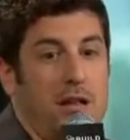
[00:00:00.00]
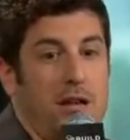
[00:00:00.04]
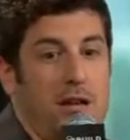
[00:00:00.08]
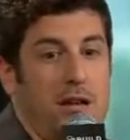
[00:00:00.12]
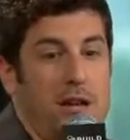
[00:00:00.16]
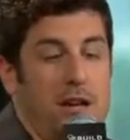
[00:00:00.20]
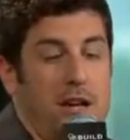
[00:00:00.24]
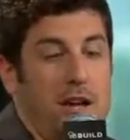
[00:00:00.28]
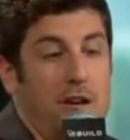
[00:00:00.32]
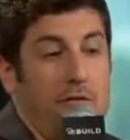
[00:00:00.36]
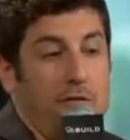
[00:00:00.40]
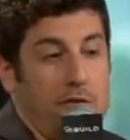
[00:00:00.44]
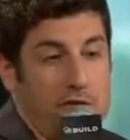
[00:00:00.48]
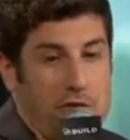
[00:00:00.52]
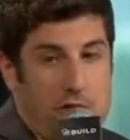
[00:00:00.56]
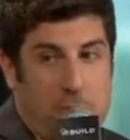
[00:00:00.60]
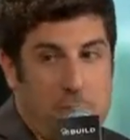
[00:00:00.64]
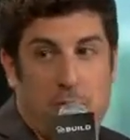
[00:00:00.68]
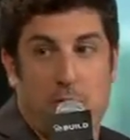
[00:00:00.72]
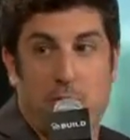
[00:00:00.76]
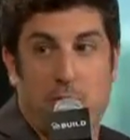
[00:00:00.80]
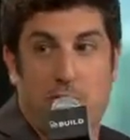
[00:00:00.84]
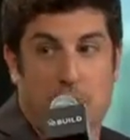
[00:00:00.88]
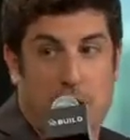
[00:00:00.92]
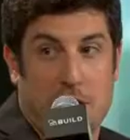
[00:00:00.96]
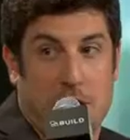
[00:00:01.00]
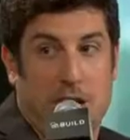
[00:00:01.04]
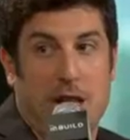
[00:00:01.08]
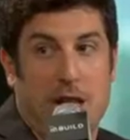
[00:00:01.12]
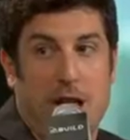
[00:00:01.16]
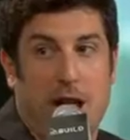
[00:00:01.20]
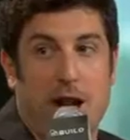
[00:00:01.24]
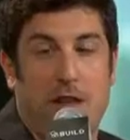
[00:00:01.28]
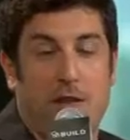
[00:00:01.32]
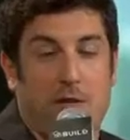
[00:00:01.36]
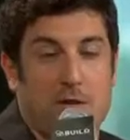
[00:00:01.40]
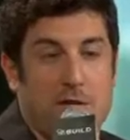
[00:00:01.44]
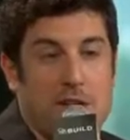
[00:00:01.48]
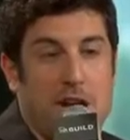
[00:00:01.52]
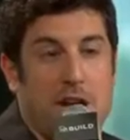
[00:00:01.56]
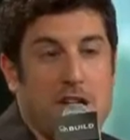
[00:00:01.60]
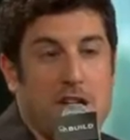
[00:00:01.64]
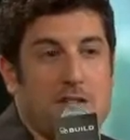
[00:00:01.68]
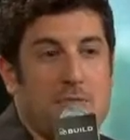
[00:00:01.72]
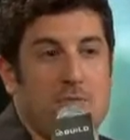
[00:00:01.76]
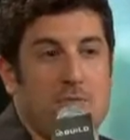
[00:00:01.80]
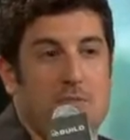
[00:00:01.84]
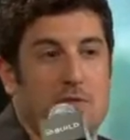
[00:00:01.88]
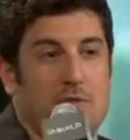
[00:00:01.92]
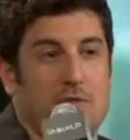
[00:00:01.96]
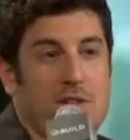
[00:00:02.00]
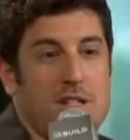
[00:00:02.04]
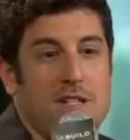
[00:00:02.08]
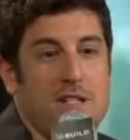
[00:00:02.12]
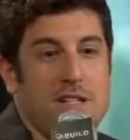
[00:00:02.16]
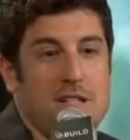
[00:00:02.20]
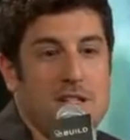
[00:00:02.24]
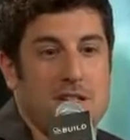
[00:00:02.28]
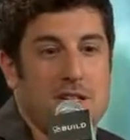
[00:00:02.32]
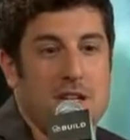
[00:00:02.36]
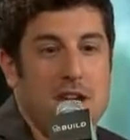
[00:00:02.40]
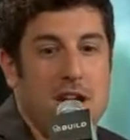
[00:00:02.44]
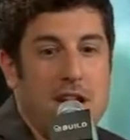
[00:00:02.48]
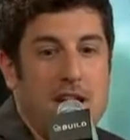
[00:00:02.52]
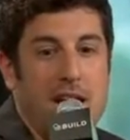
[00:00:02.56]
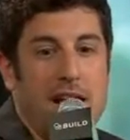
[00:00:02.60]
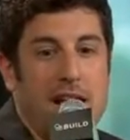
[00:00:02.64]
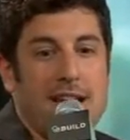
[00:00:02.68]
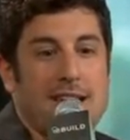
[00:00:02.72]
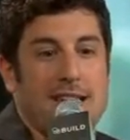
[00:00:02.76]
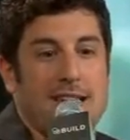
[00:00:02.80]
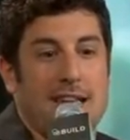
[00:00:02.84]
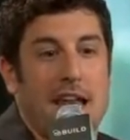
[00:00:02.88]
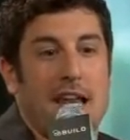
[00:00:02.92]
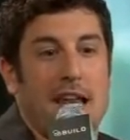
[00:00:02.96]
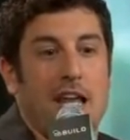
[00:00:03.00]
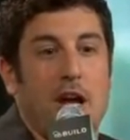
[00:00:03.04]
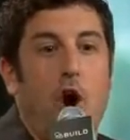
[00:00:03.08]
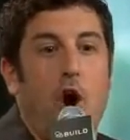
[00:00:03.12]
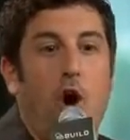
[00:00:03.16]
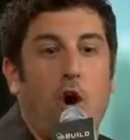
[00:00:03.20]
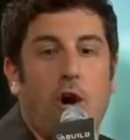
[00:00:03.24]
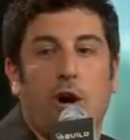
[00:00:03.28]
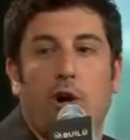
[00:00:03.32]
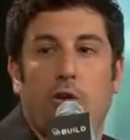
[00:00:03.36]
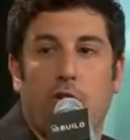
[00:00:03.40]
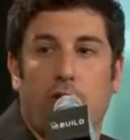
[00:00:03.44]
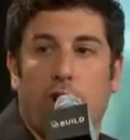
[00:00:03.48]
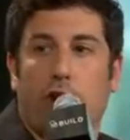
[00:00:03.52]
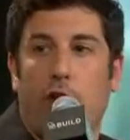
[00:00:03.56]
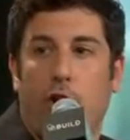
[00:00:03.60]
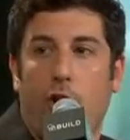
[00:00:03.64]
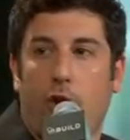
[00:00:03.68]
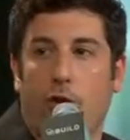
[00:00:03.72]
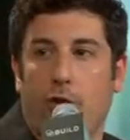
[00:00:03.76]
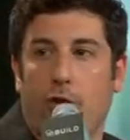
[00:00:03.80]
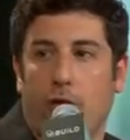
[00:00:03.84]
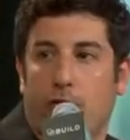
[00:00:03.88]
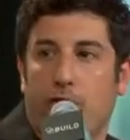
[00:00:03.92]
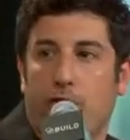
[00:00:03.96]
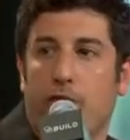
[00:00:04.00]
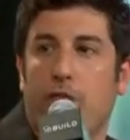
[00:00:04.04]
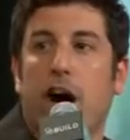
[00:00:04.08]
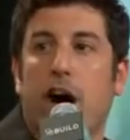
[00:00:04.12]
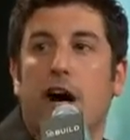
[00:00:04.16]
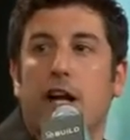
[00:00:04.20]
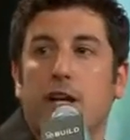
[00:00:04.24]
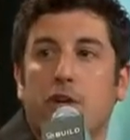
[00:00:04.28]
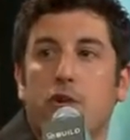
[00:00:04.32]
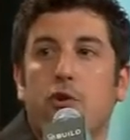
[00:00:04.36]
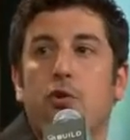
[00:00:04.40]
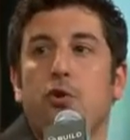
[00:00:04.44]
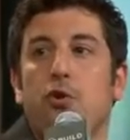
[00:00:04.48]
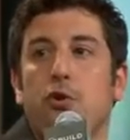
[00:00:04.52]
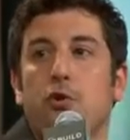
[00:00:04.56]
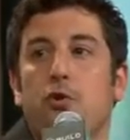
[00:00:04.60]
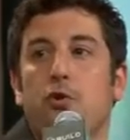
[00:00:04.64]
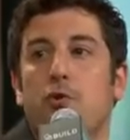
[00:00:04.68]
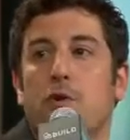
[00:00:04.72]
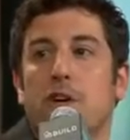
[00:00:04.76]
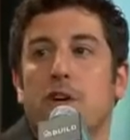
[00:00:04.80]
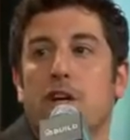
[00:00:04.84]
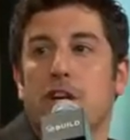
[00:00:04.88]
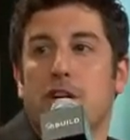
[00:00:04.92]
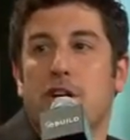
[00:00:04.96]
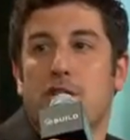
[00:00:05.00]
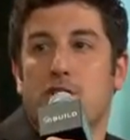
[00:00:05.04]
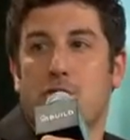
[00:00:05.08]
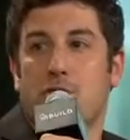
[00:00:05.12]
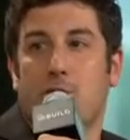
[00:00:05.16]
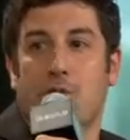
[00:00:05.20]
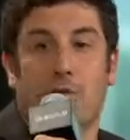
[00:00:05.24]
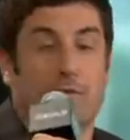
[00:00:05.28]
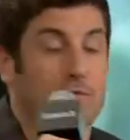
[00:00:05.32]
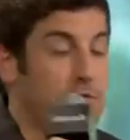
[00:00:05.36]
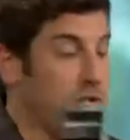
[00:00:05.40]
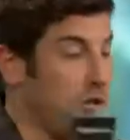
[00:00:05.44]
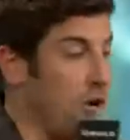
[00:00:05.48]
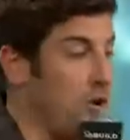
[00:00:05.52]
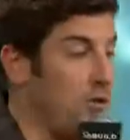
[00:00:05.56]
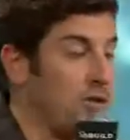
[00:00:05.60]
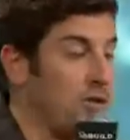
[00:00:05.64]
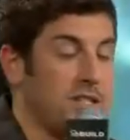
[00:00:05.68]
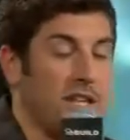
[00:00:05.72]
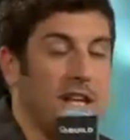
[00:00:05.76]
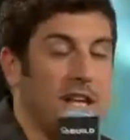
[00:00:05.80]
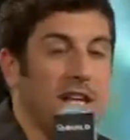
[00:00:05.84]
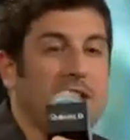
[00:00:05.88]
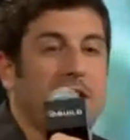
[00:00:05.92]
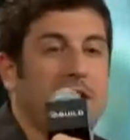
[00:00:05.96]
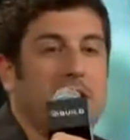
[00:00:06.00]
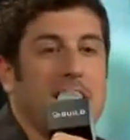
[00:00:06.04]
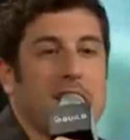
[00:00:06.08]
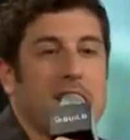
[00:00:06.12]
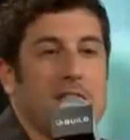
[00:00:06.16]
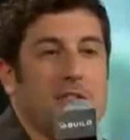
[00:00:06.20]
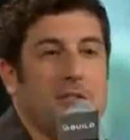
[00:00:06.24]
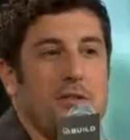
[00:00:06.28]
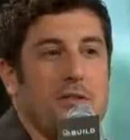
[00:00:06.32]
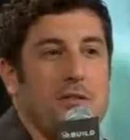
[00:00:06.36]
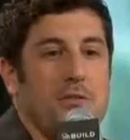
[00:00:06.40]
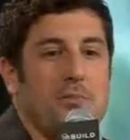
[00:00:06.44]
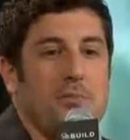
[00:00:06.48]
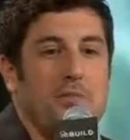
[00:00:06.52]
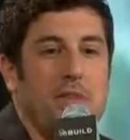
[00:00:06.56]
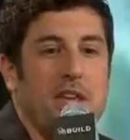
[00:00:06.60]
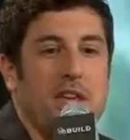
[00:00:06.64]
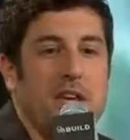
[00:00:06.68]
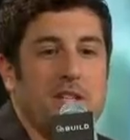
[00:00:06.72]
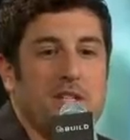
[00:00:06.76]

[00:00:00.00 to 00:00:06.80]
And for someone who's done a lot of those kinds of movies, it's getting harder and harder to find new sort of jokes like that. So